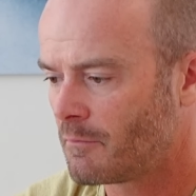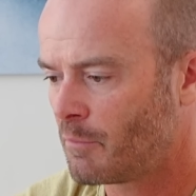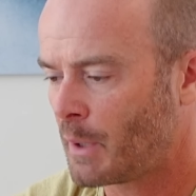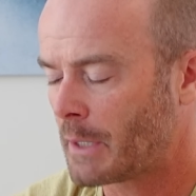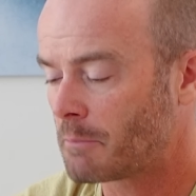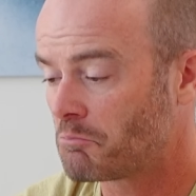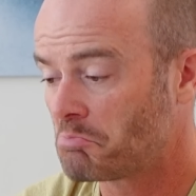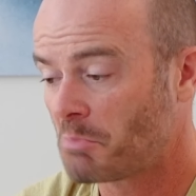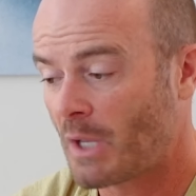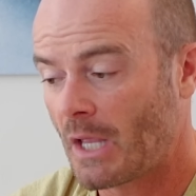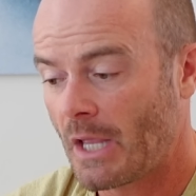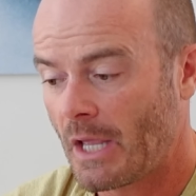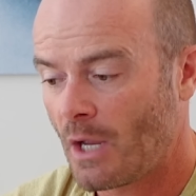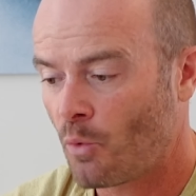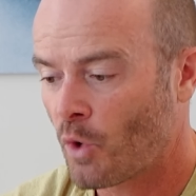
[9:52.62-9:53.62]
But
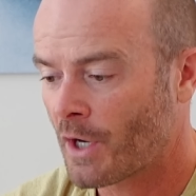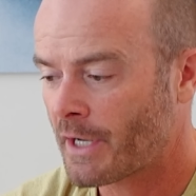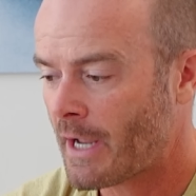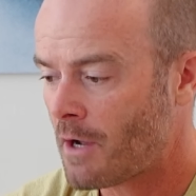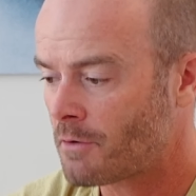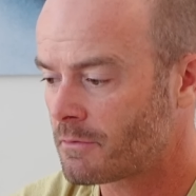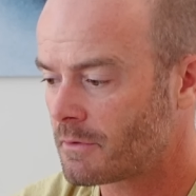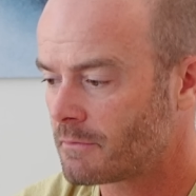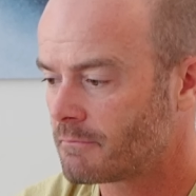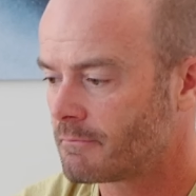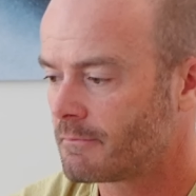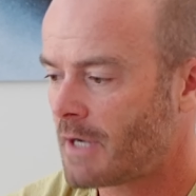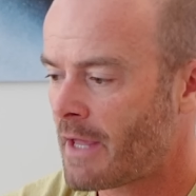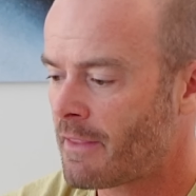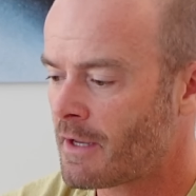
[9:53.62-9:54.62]
it worked out.
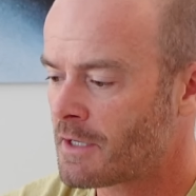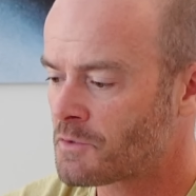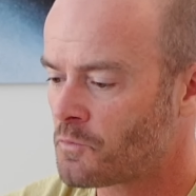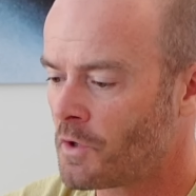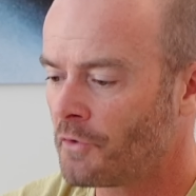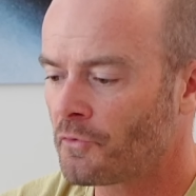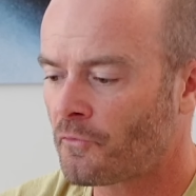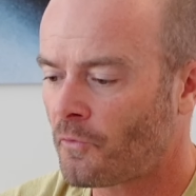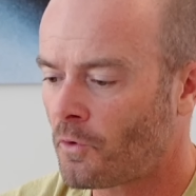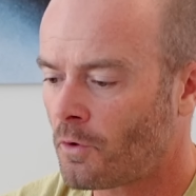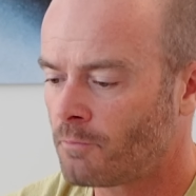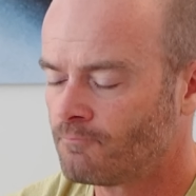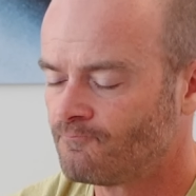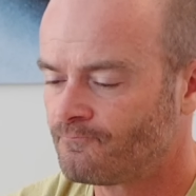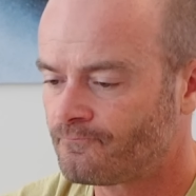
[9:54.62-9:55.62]
I think it's
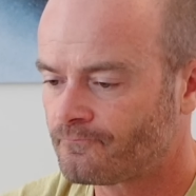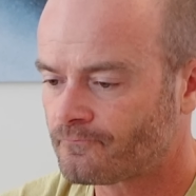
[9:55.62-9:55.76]
wonderful,